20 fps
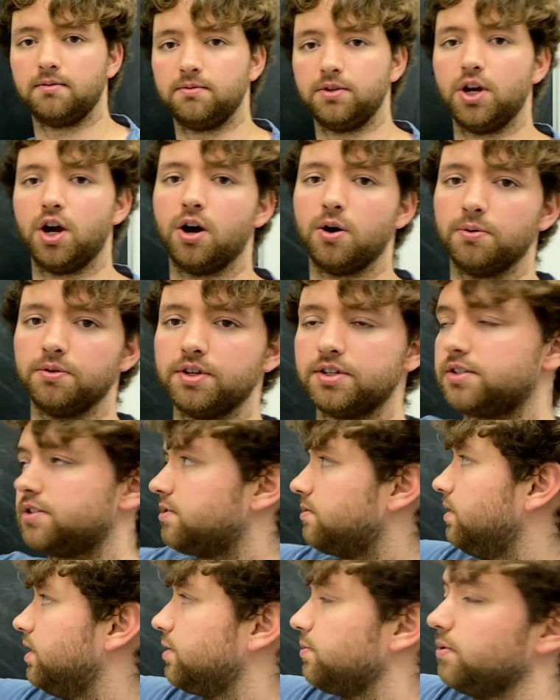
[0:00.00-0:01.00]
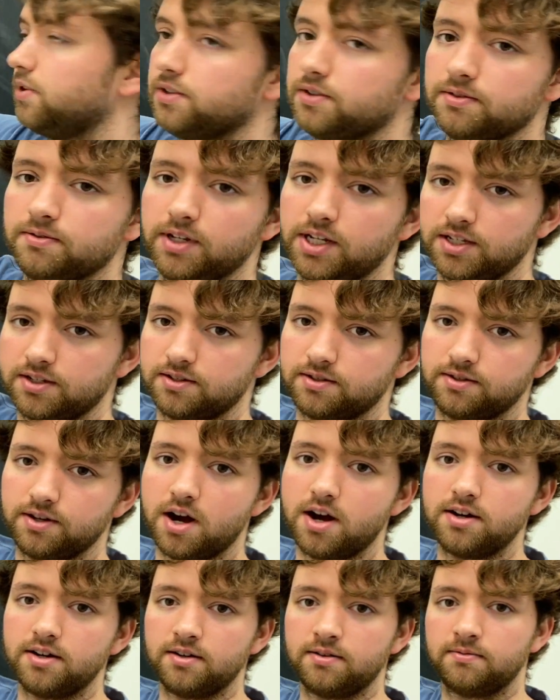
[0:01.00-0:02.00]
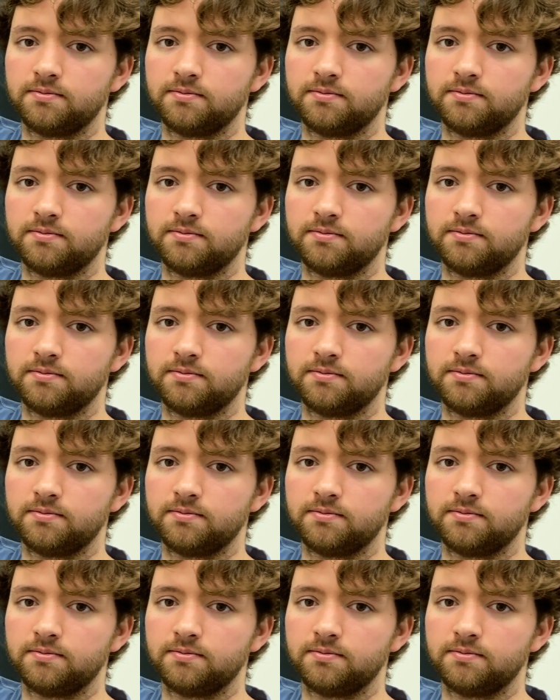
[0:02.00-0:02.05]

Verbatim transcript: yo, this one is done.